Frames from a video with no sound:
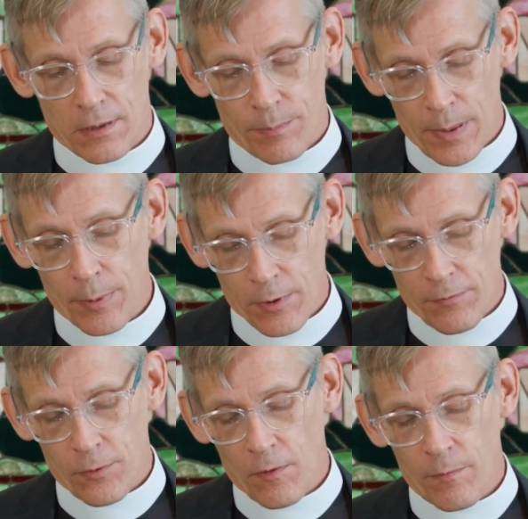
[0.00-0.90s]
biblical
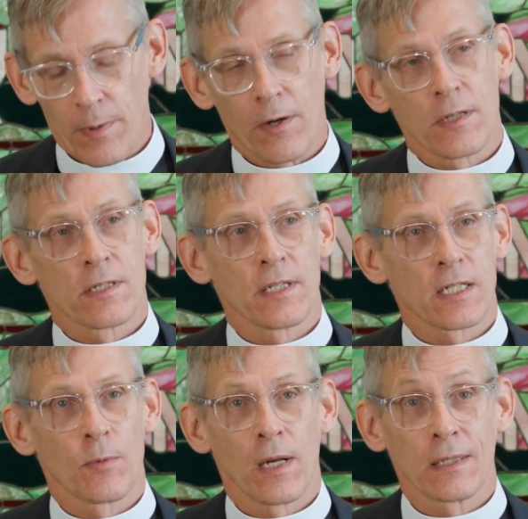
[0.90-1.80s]
view of marriage and
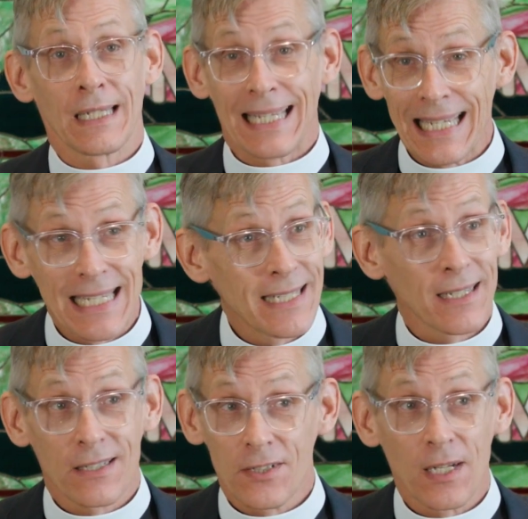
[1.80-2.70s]
sexuality is
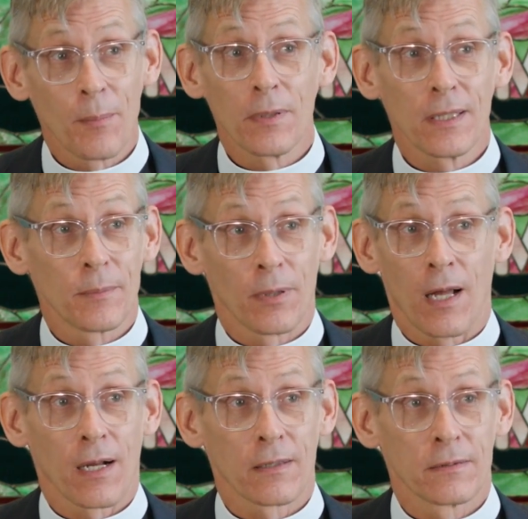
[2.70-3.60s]
a stumbling
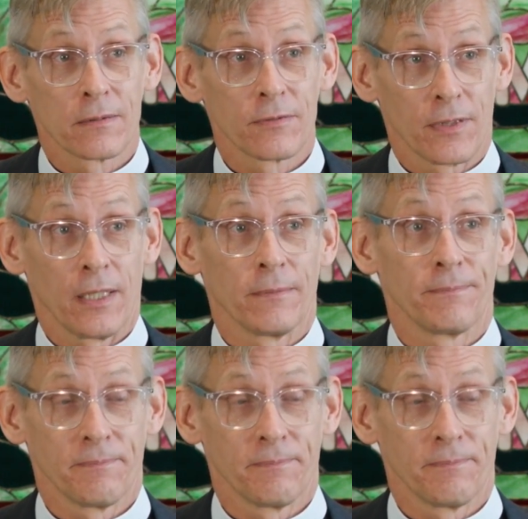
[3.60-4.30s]
block for him.